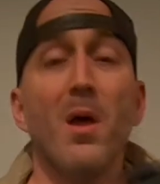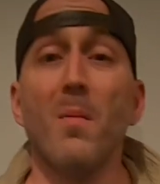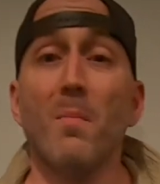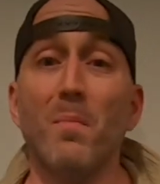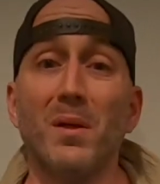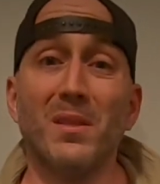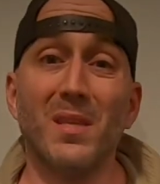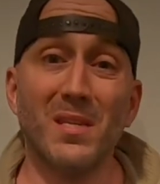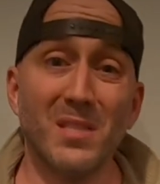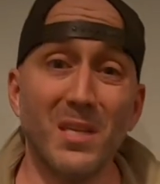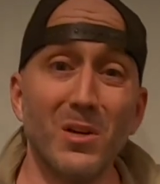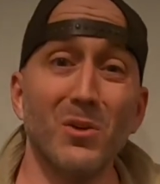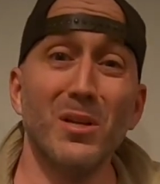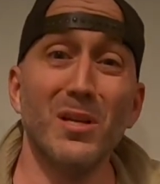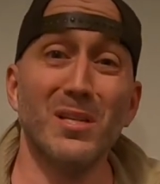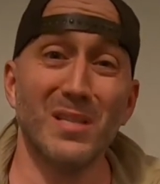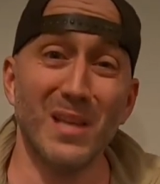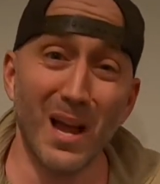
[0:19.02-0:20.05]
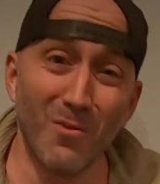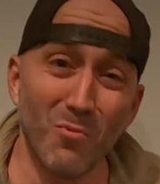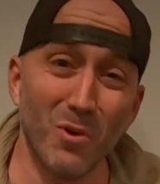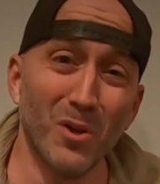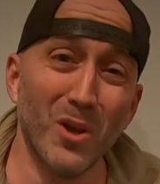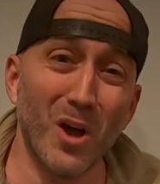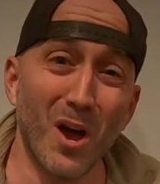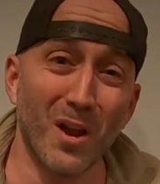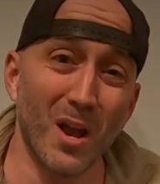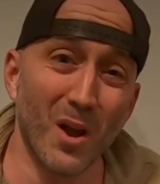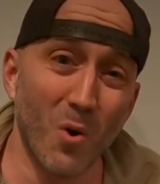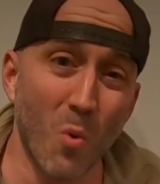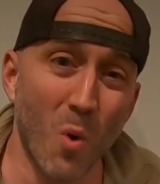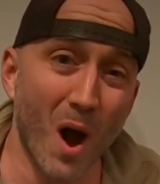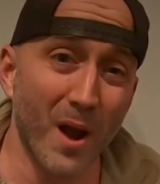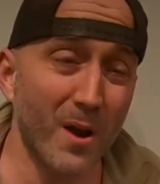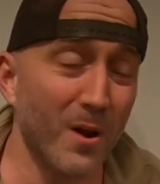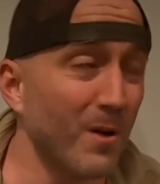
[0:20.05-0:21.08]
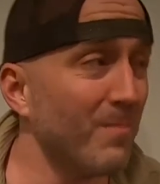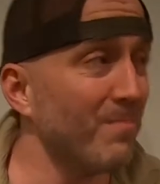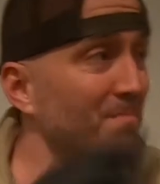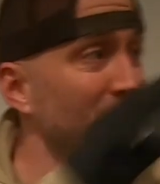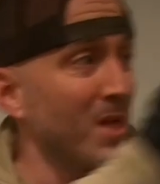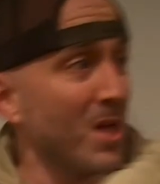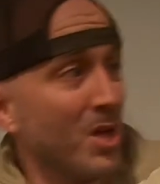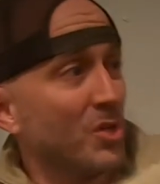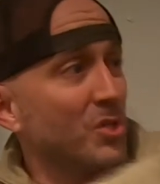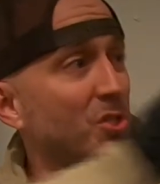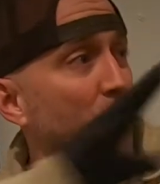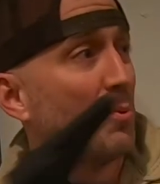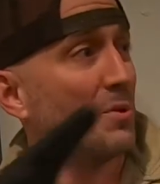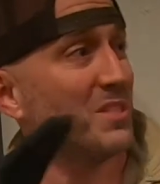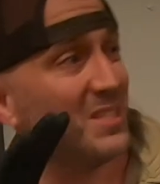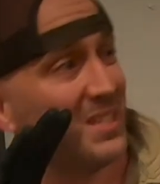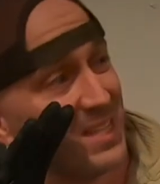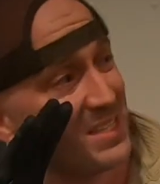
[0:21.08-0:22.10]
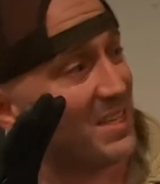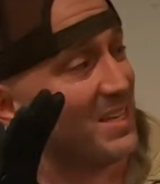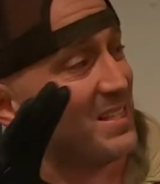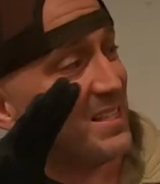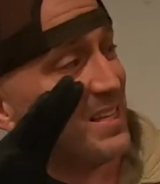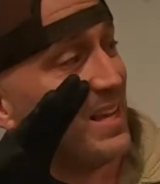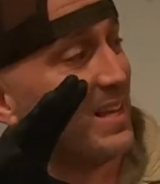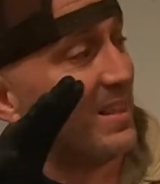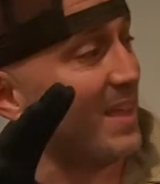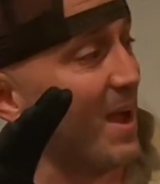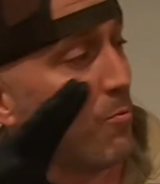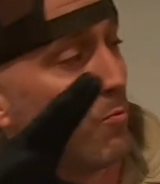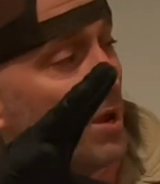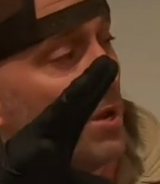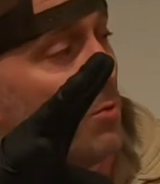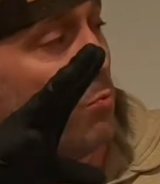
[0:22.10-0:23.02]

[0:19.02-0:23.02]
But this illness I will not acquire, so it's distancing that we